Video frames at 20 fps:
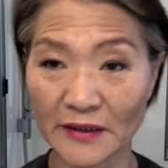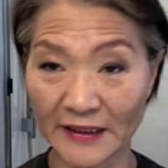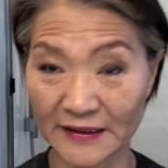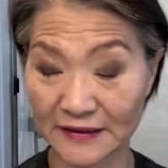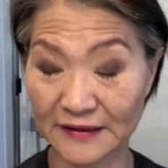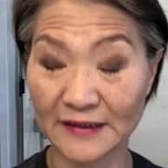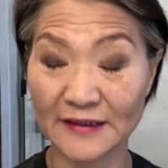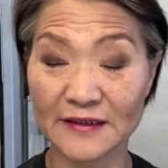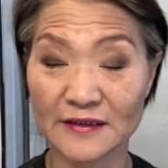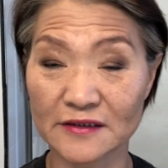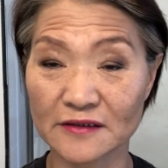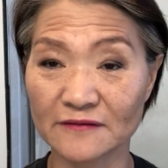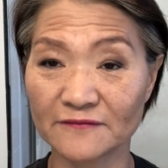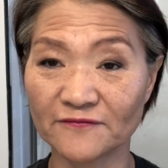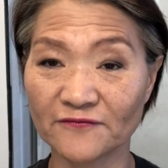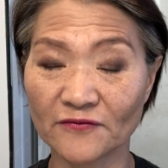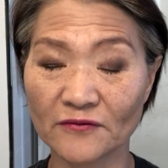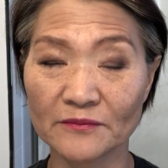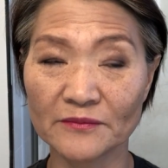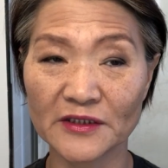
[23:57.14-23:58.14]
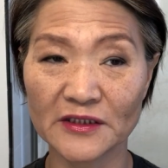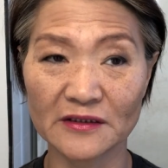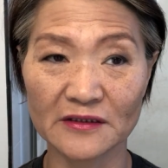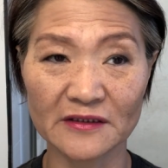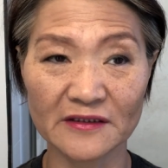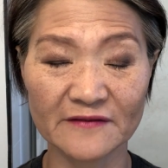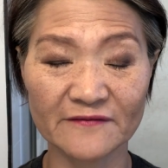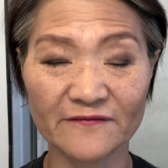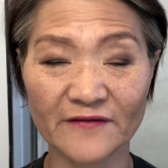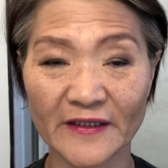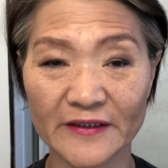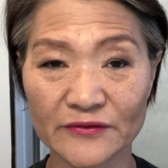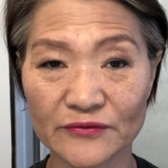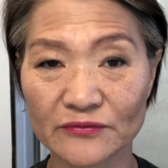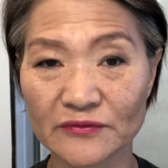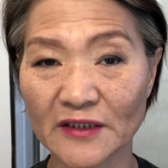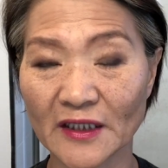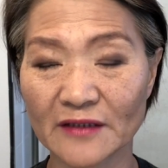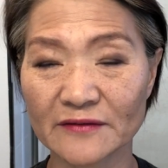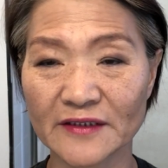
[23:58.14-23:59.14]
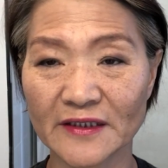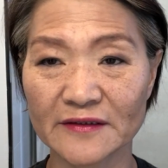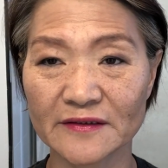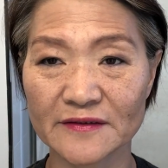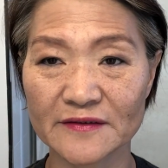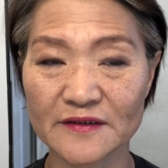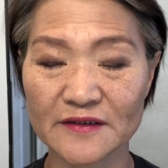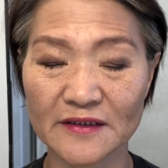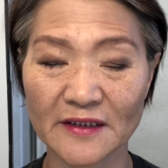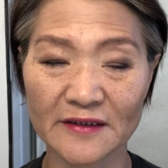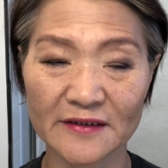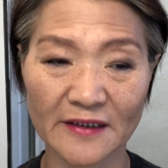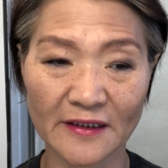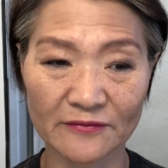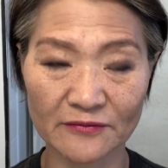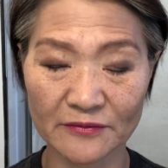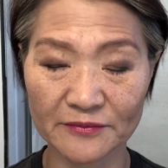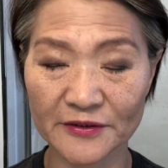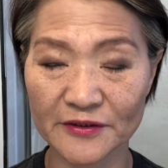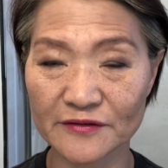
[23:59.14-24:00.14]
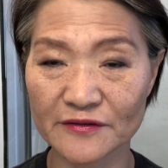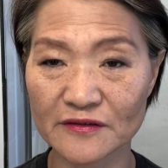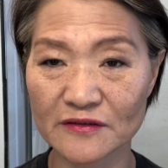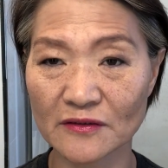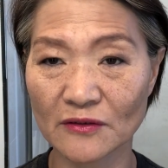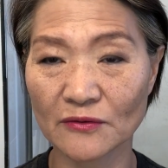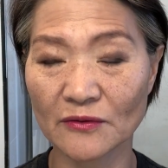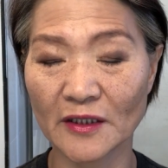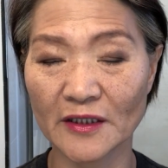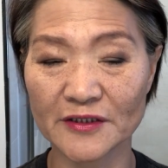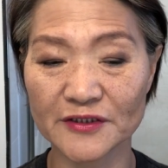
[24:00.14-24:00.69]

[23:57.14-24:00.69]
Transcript: at least for me, if I do not understand, I would be so